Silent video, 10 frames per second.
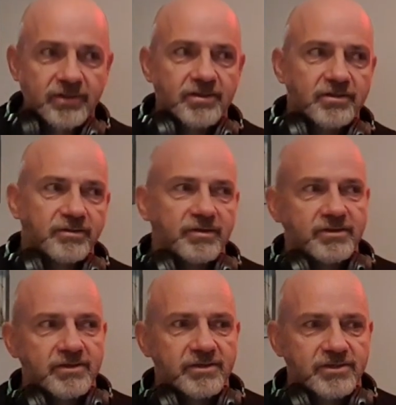
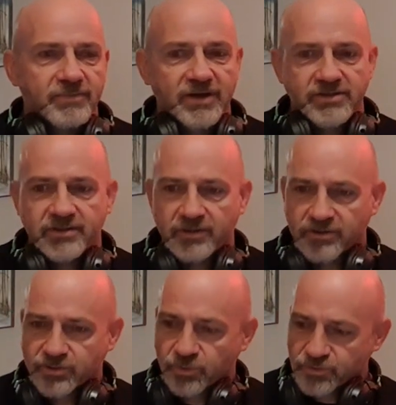He's amazing. I
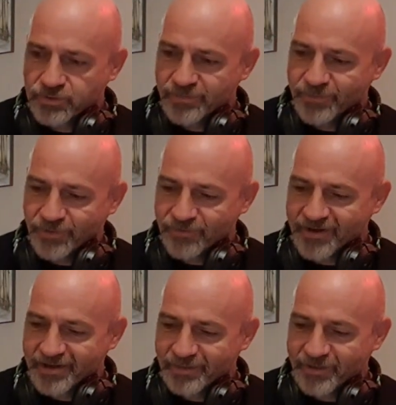talk to him on a
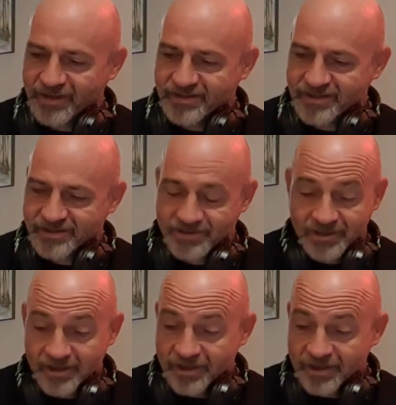regular basis.